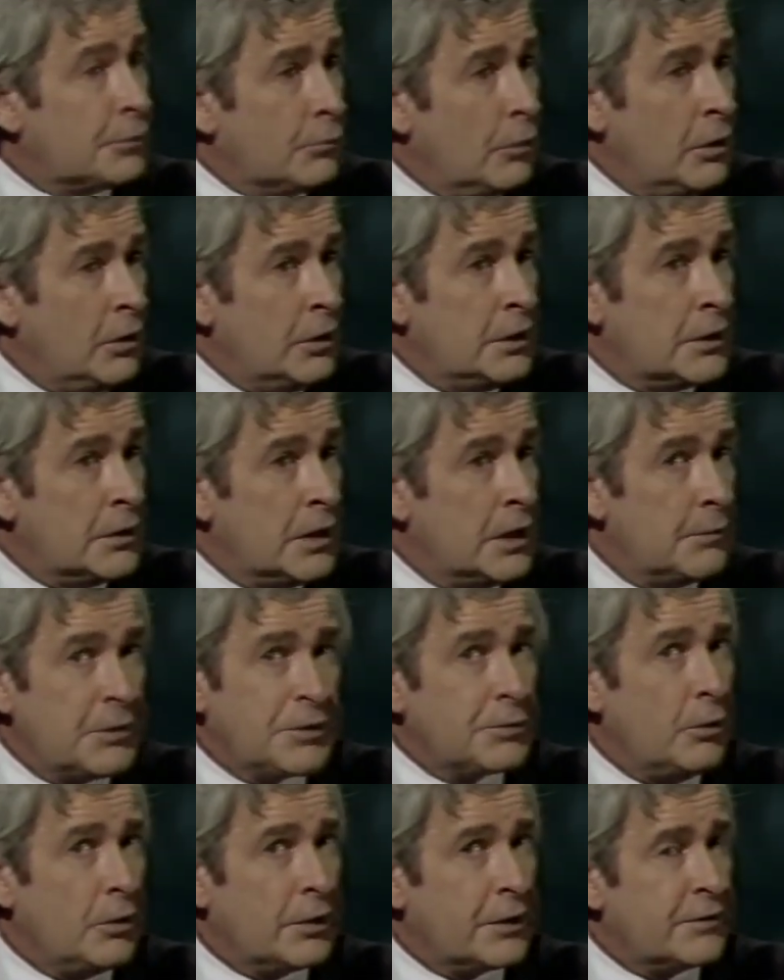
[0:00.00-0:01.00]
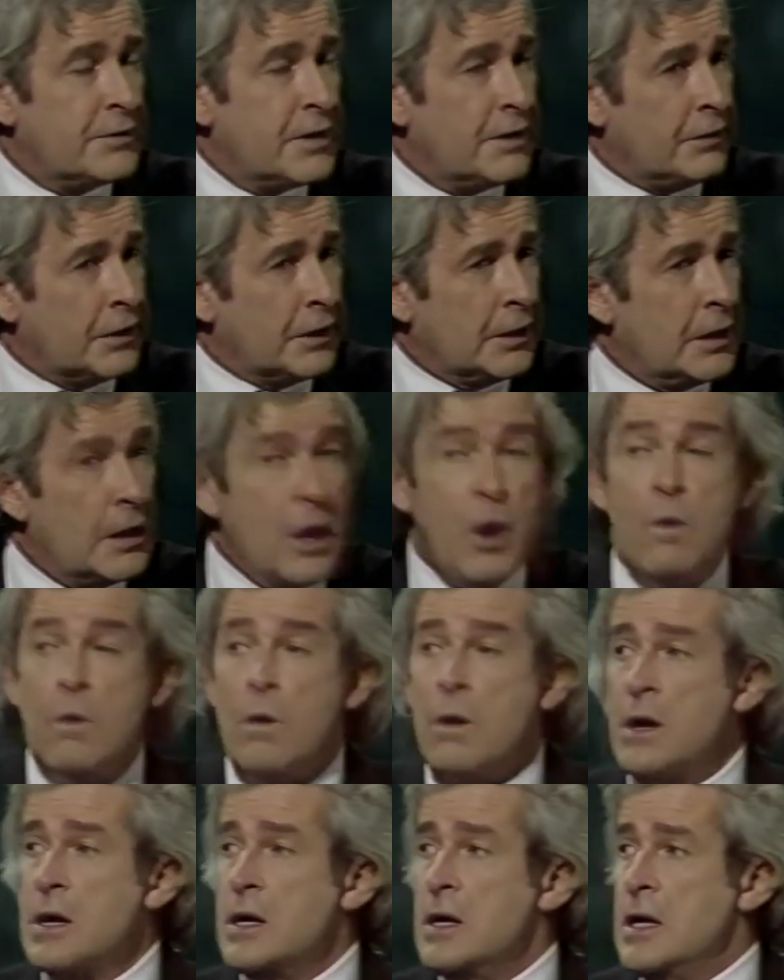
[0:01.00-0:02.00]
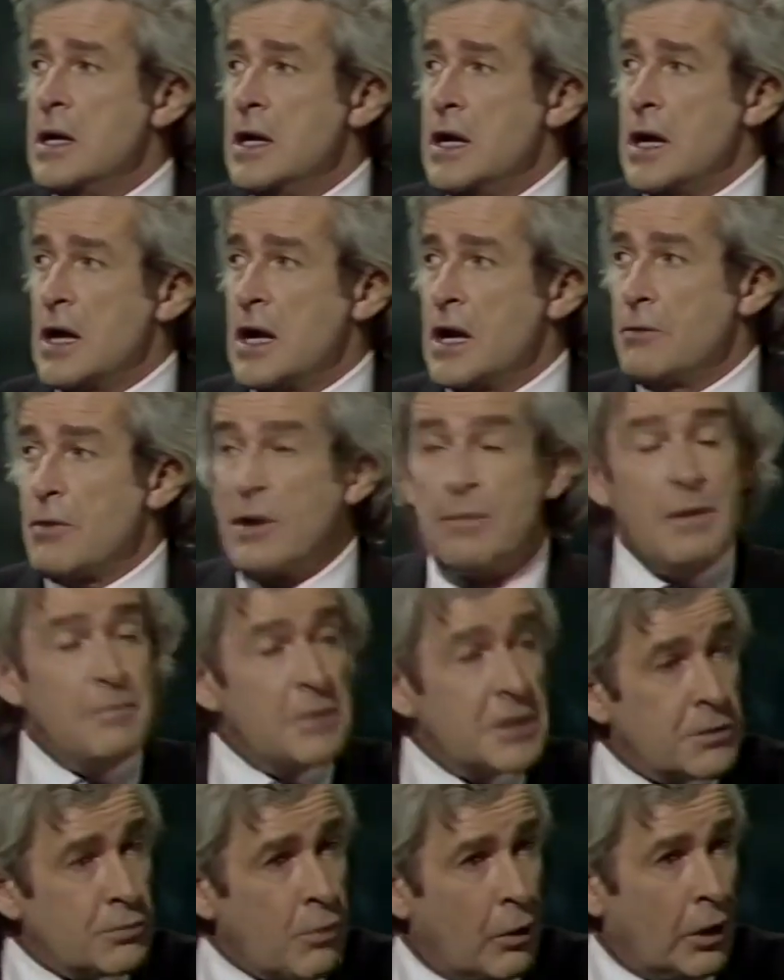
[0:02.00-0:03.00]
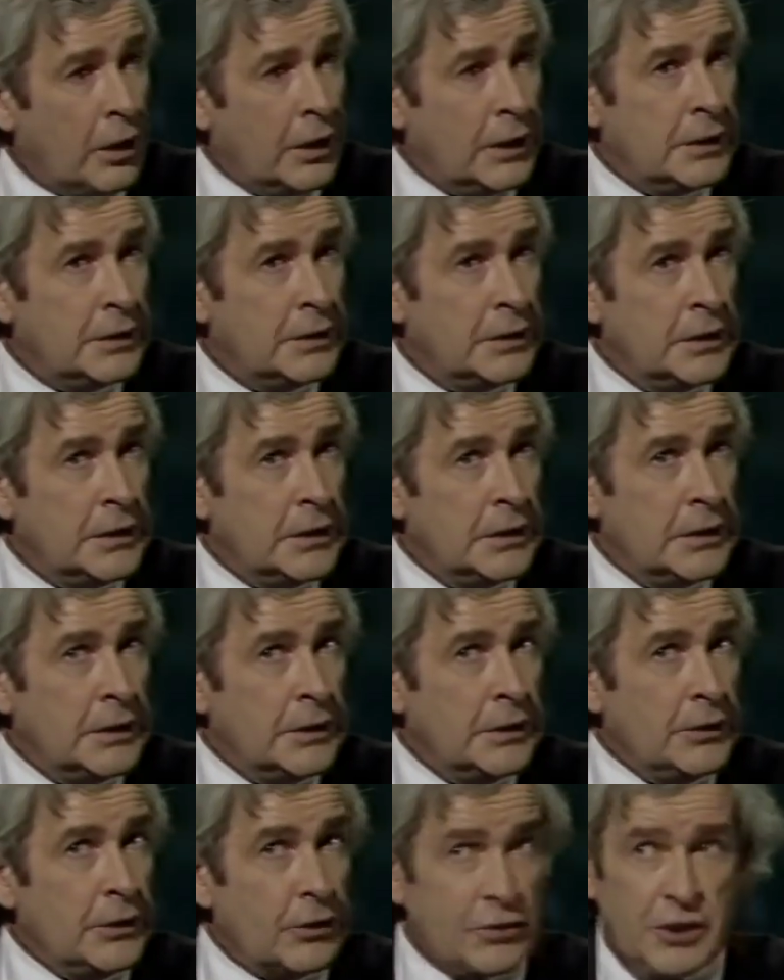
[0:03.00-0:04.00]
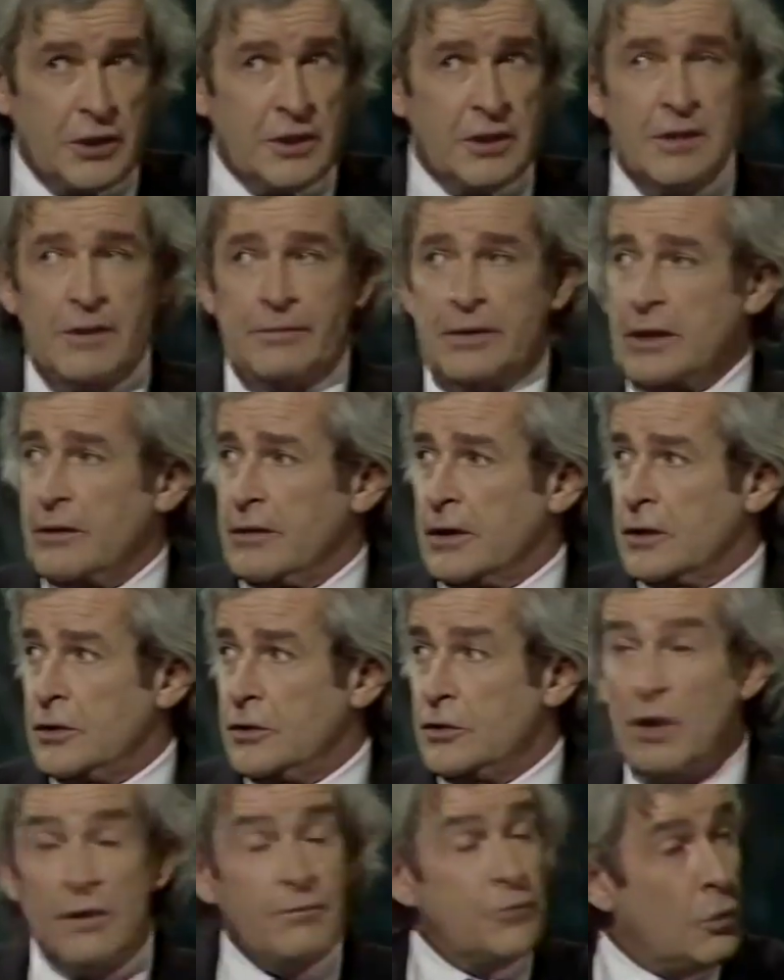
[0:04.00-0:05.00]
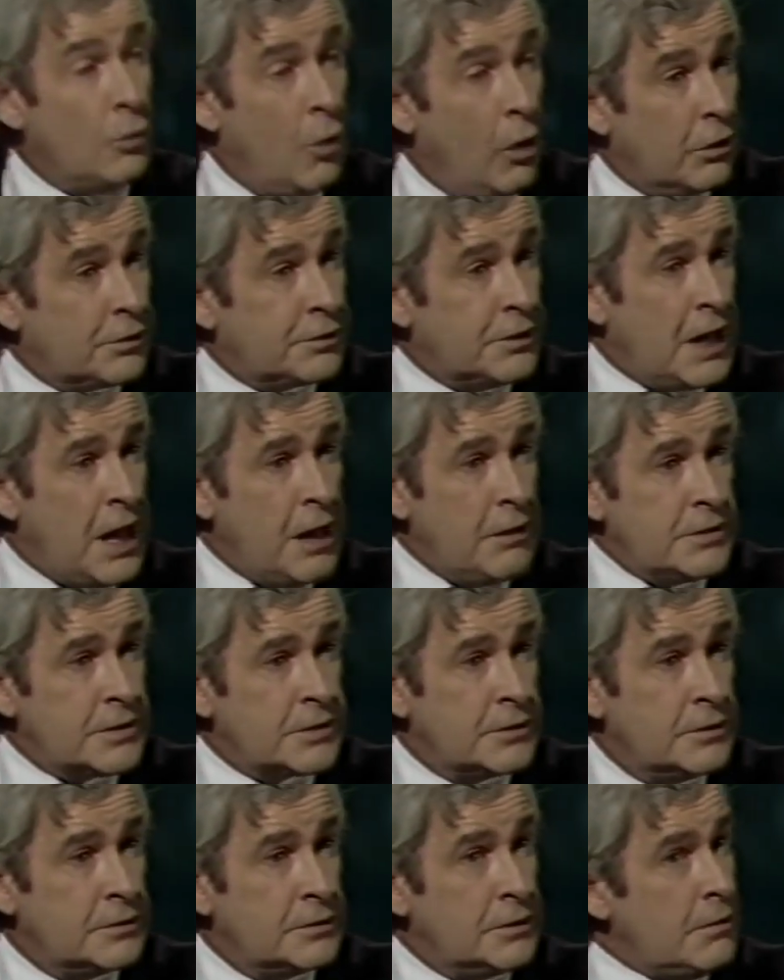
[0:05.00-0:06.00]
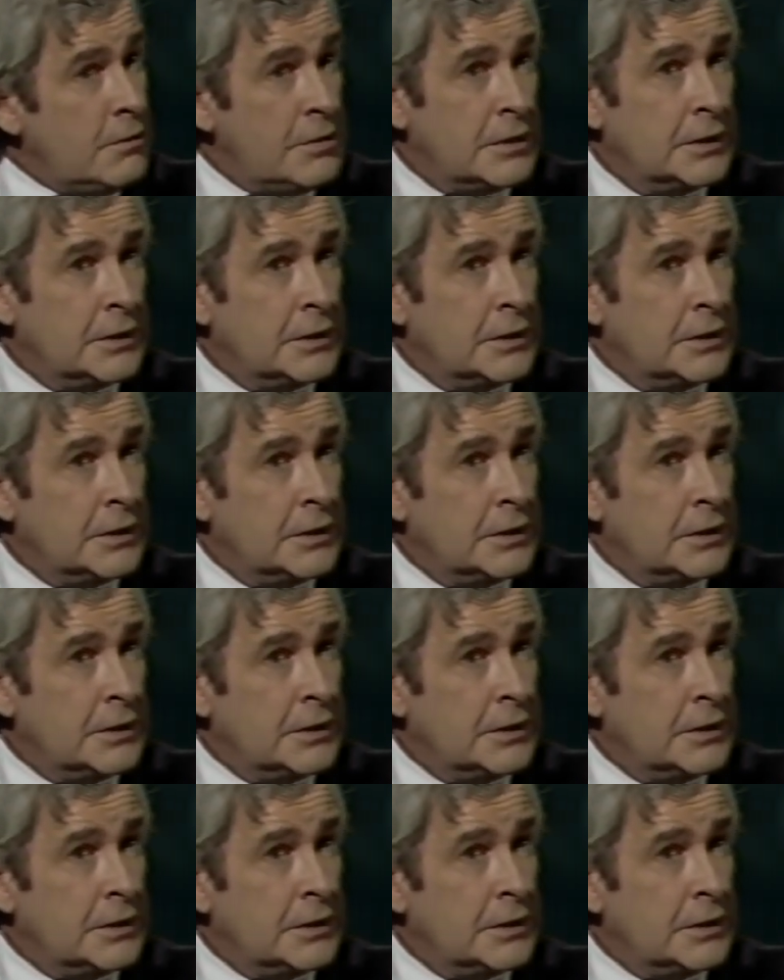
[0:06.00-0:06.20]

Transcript: Wall? Mr. Wall doesn't live here." "Oh, what about Mrs. Wall?" "No, she doesn't live here." "You have no walls in the house?" "No."